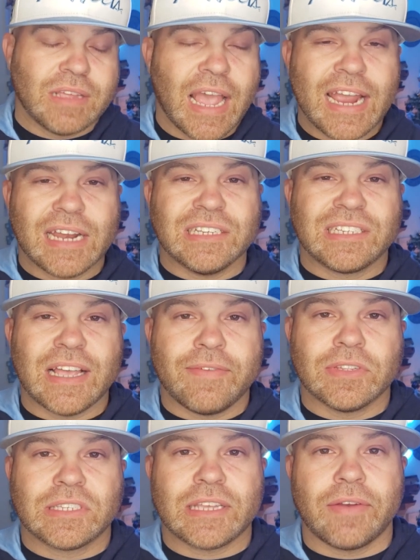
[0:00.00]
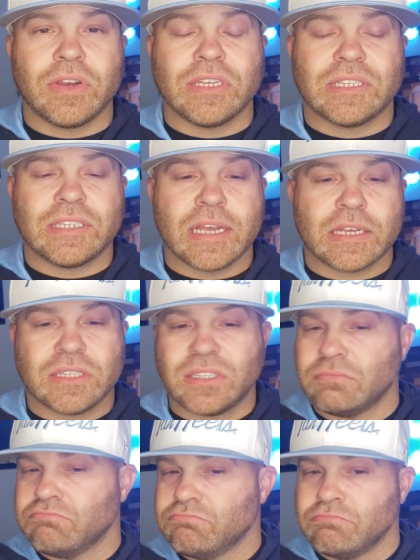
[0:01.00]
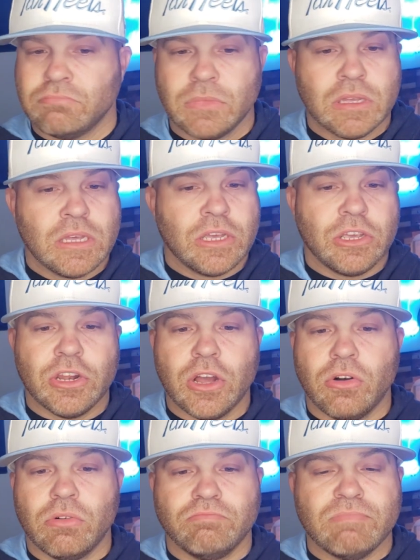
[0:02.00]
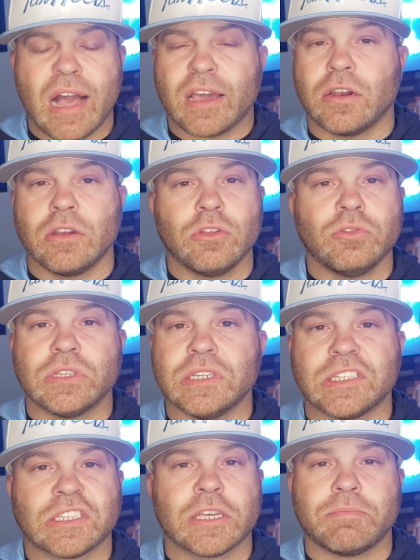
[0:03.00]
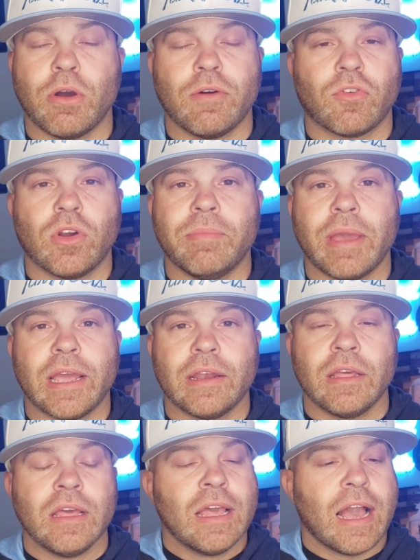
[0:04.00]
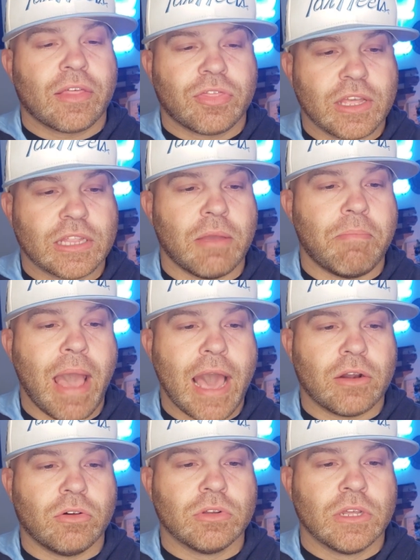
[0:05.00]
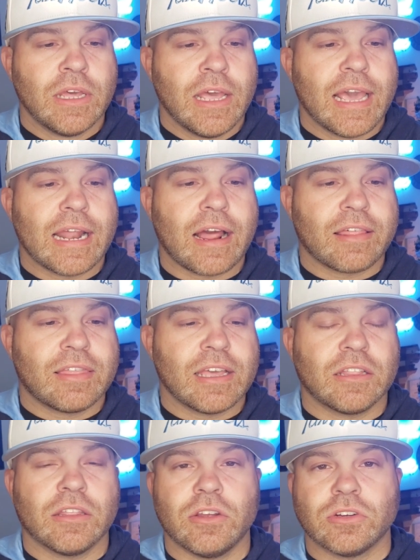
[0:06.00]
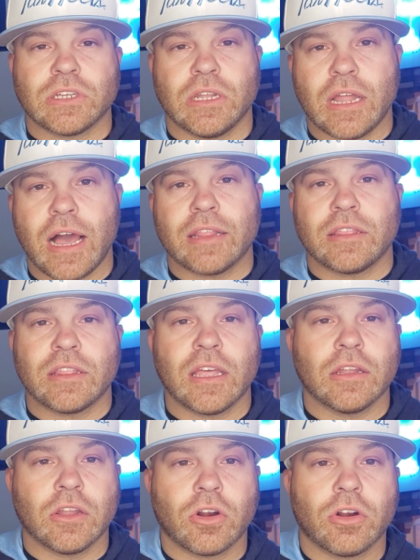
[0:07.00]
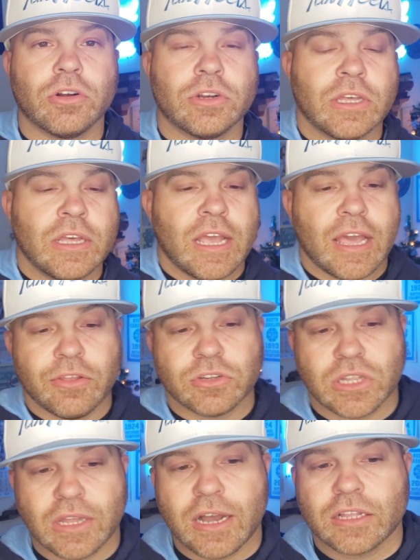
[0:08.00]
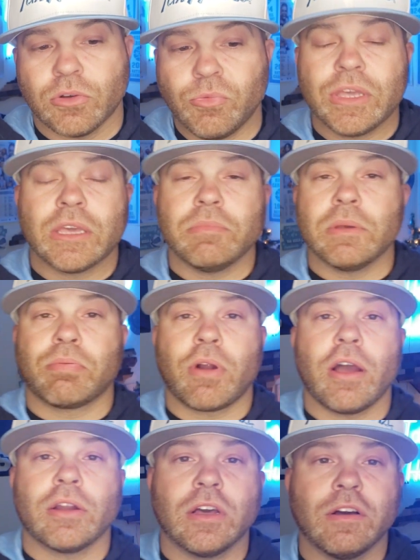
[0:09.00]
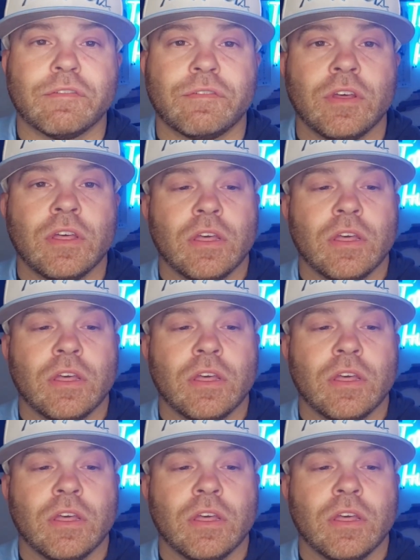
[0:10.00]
87-76, you know, not going to lose any sleep over it, man. I think they battled, and I think that there's a lot that they learned, and there's a lot that we can be proud of.